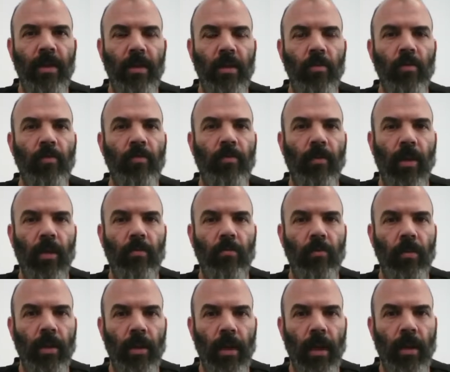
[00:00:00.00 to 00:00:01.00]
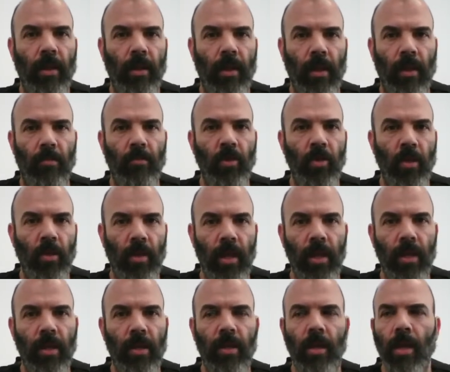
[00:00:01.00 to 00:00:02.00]
you from getting the image you
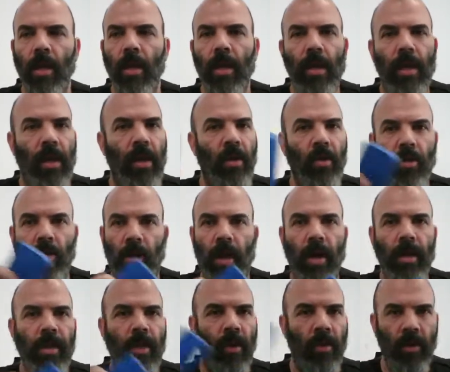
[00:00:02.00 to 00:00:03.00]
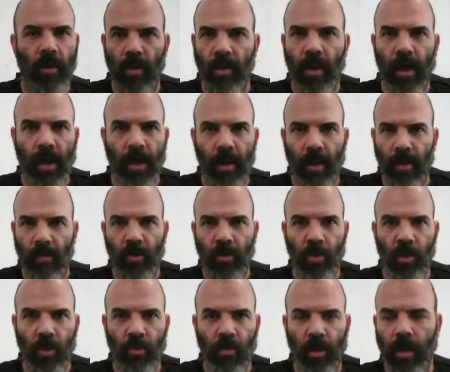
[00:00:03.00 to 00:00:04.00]
needed, and it knocked out your entire
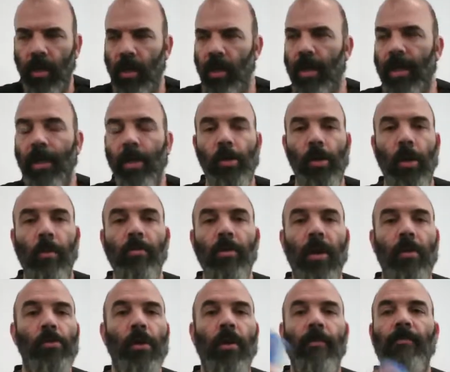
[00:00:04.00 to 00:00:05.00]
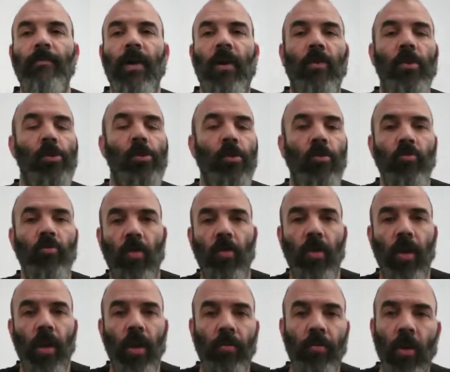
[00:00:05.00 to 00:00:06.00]
imaging rig. Sometimes I found a Sequence
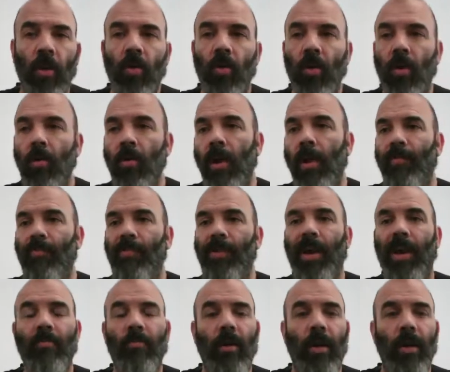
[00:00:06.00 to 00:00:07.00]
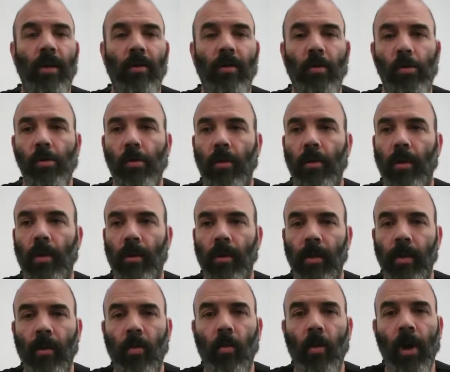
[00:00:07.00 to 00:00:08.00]
Generator Pro, I haven't run into it in a
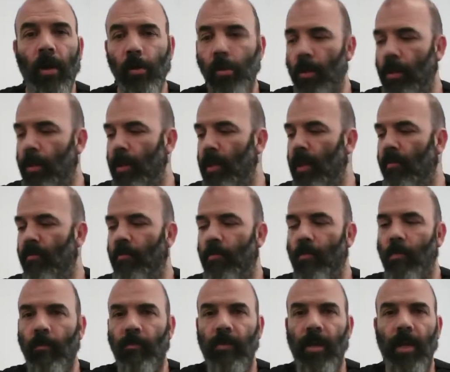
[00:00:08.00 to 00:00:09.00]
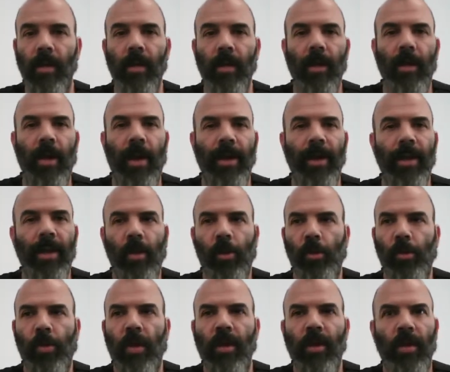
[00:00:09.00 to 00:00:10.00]
little while, so I think they've improved it. I can get
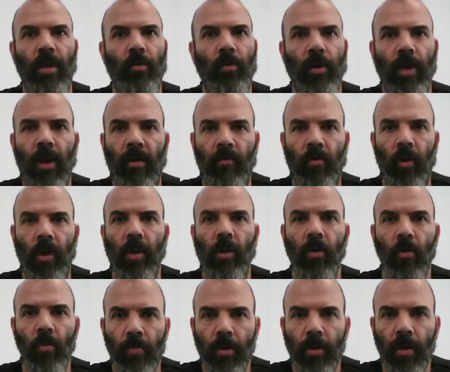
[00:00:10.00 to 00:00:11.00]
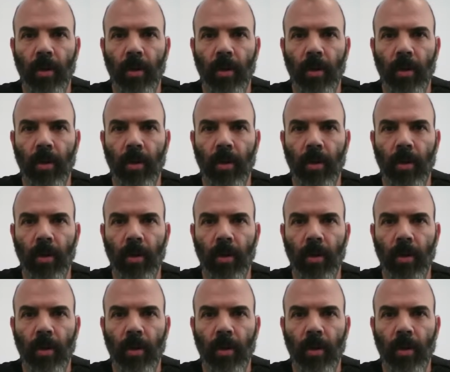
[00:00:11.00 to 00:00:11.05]
stuck in a recovery loop,